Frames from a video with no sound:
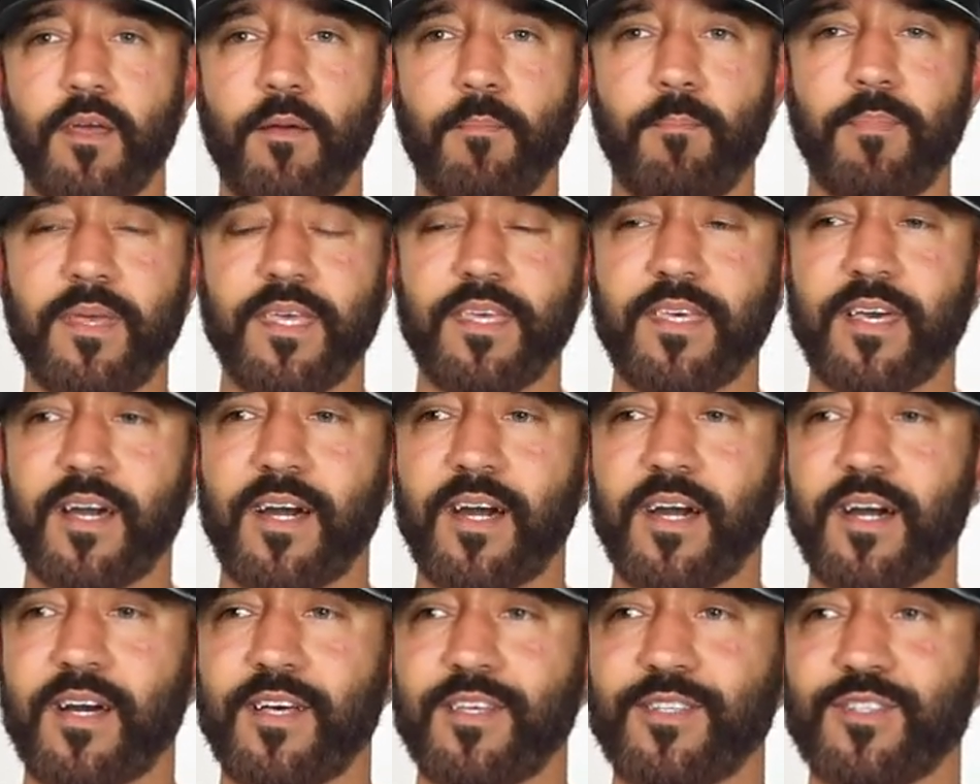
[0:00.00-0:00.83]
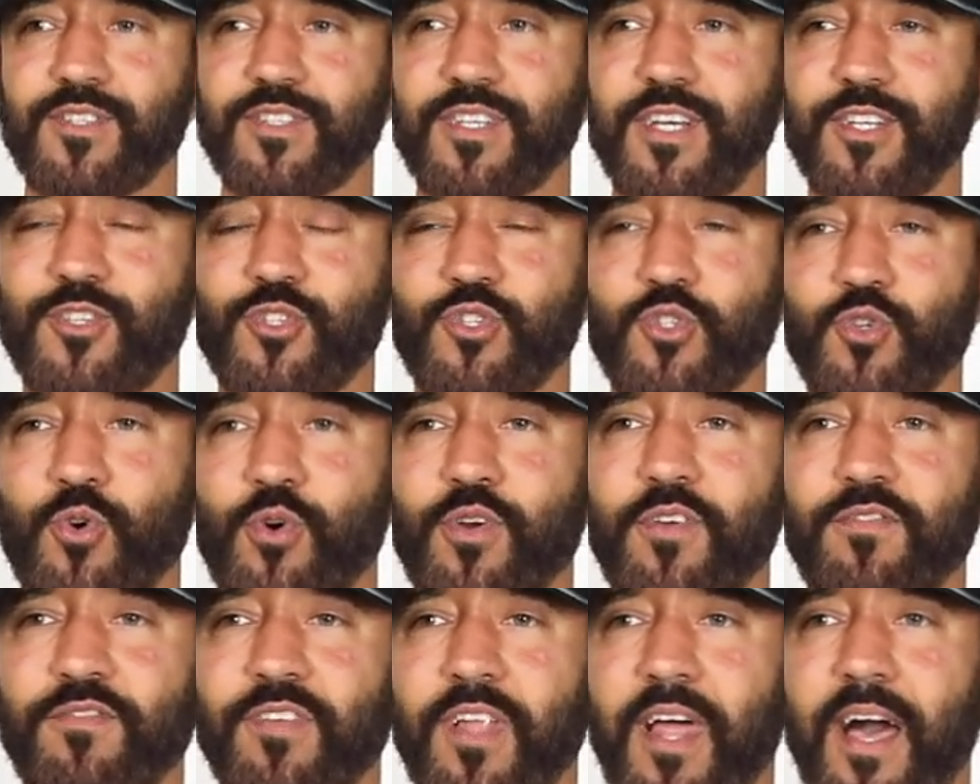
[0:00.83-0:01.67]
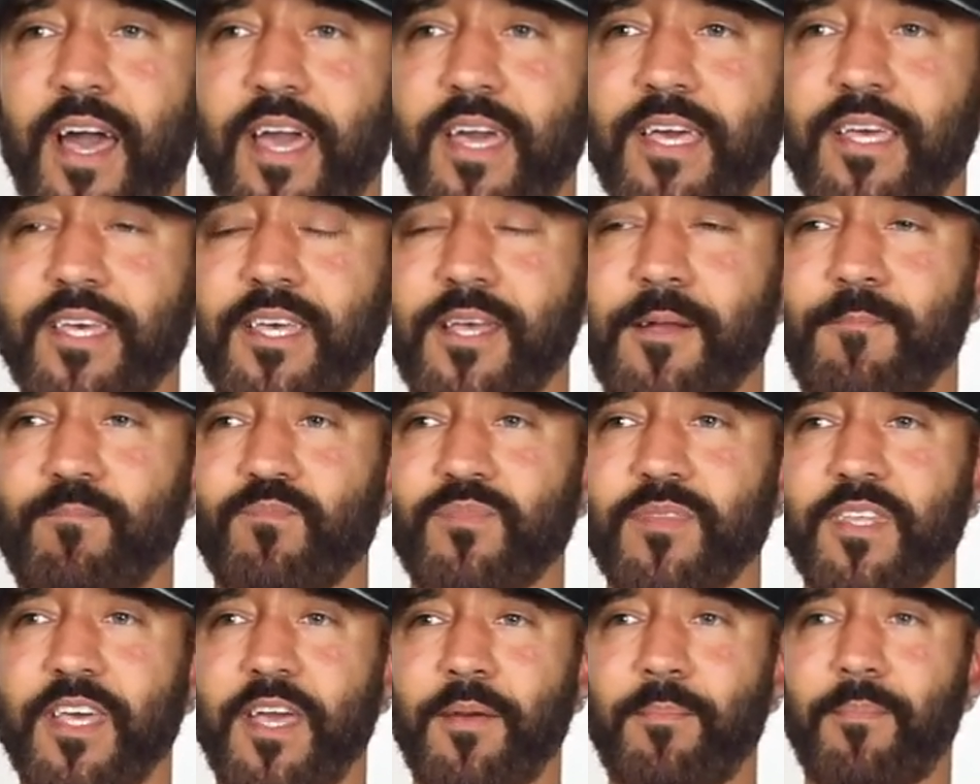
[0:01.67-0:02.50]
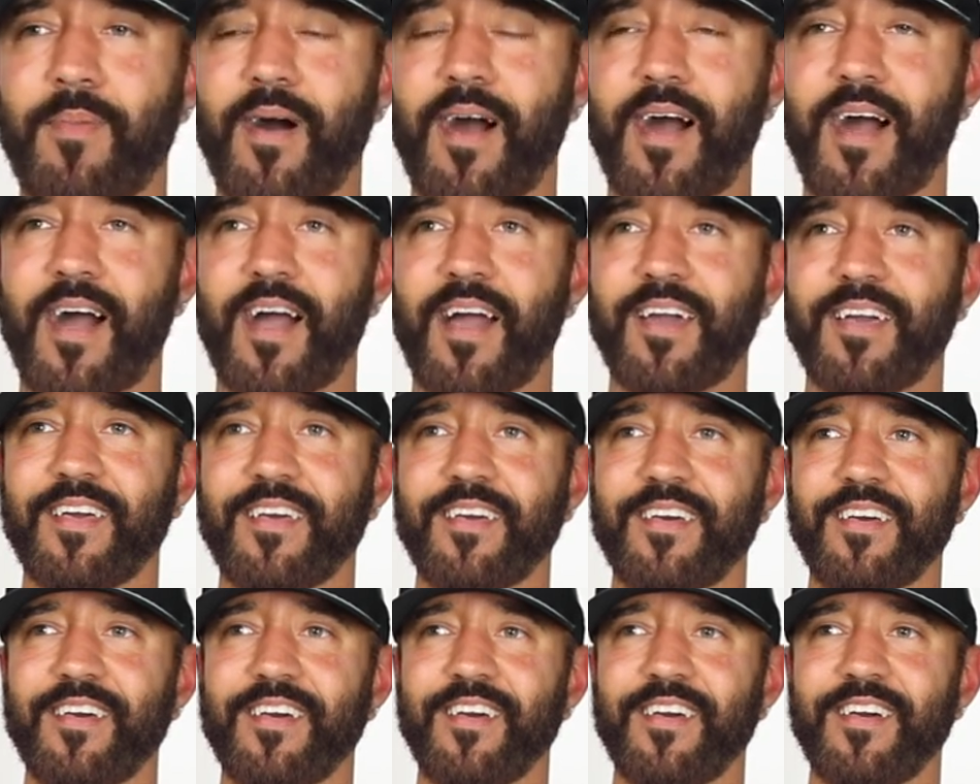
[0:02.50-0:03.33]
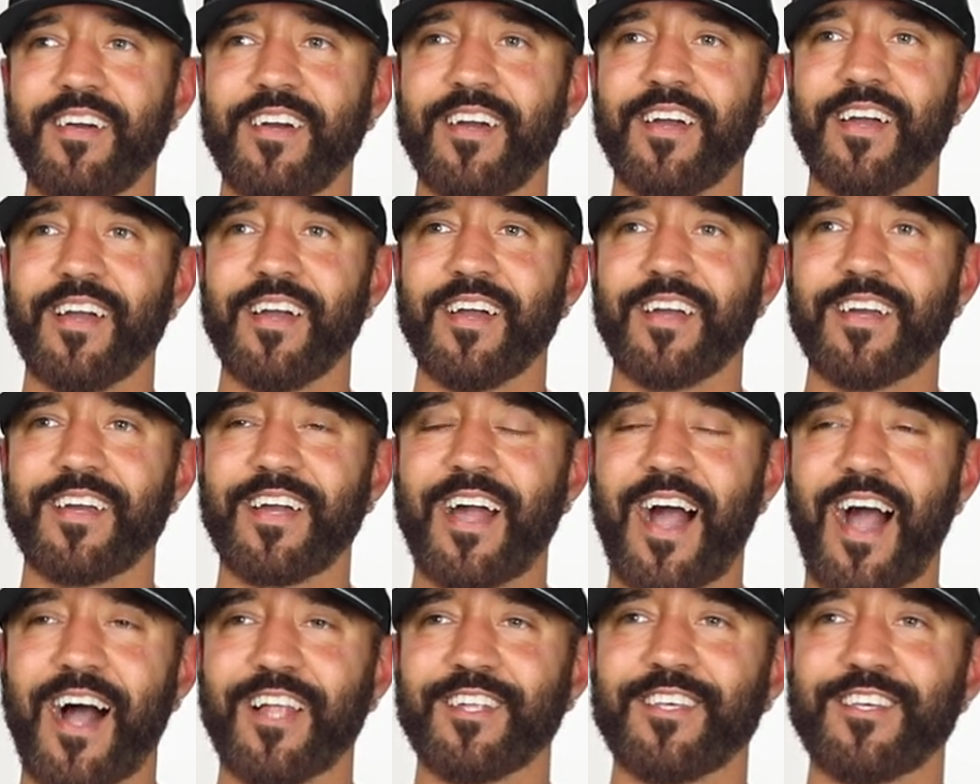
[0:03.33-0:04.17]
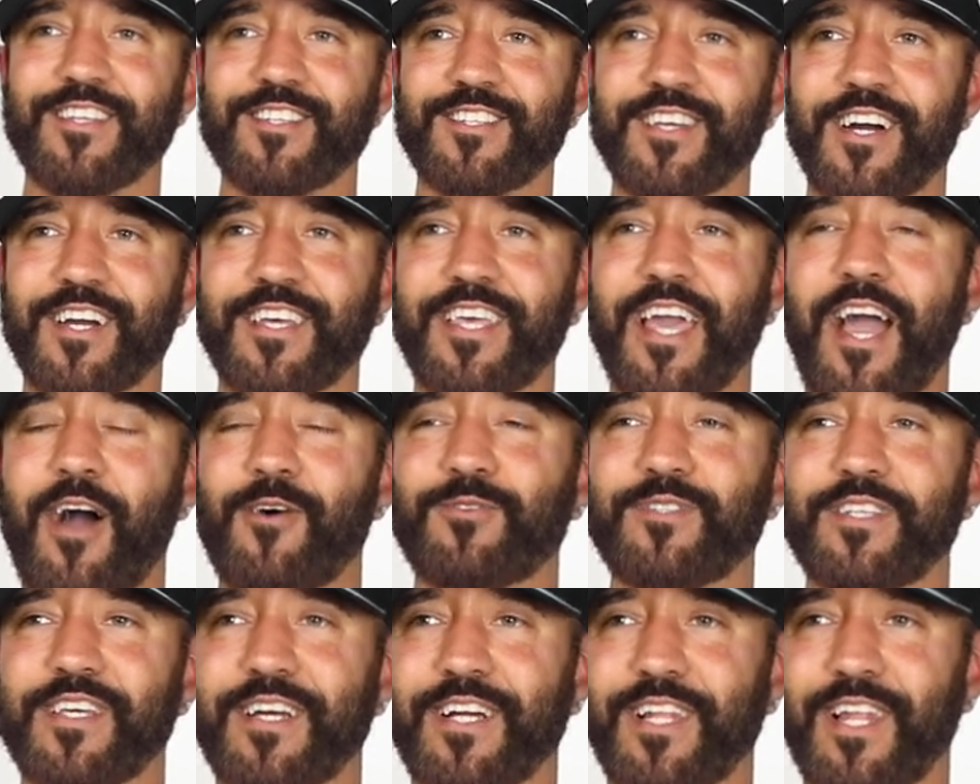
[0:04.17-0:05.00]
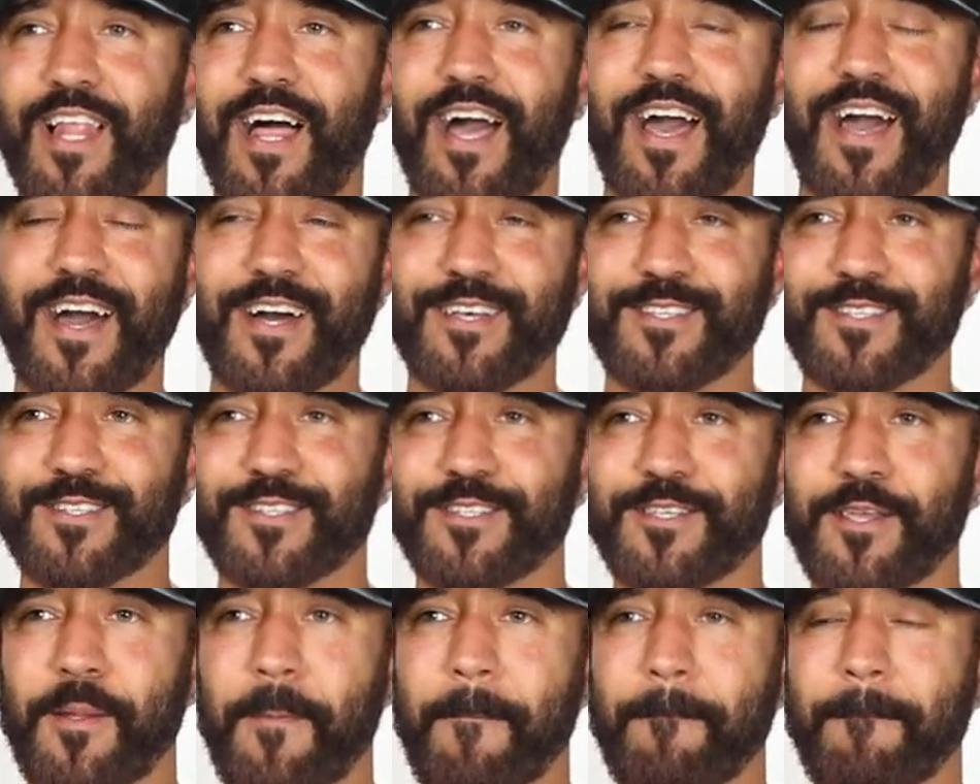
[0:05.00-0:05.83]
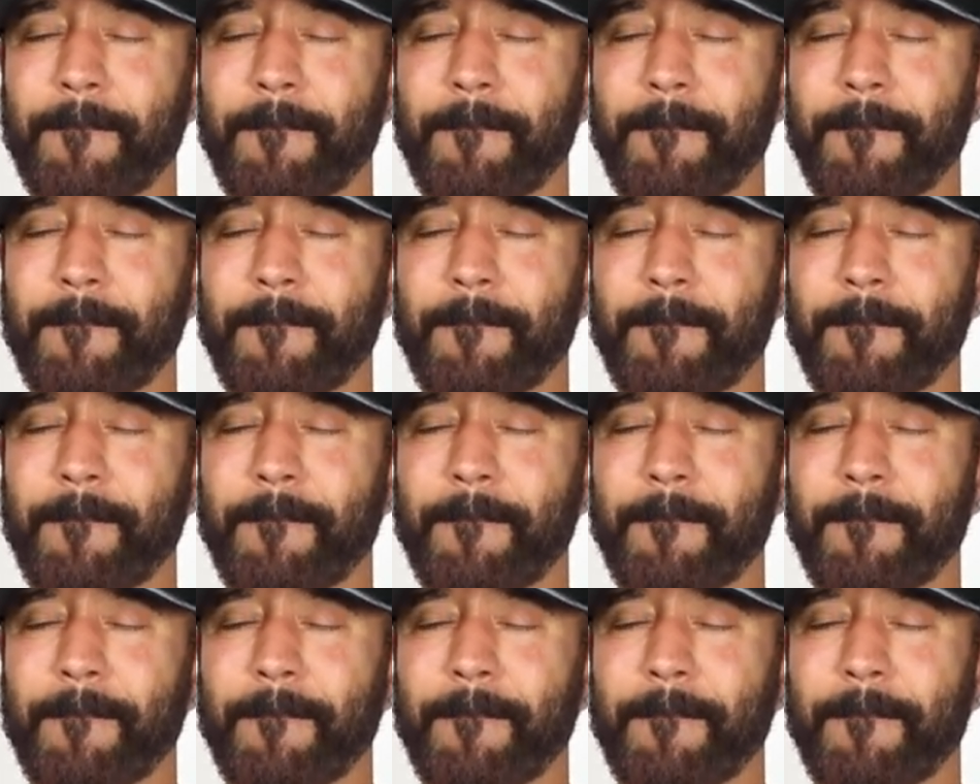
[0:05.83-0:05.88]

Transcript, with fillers: because it's sort of like in my college accounting class,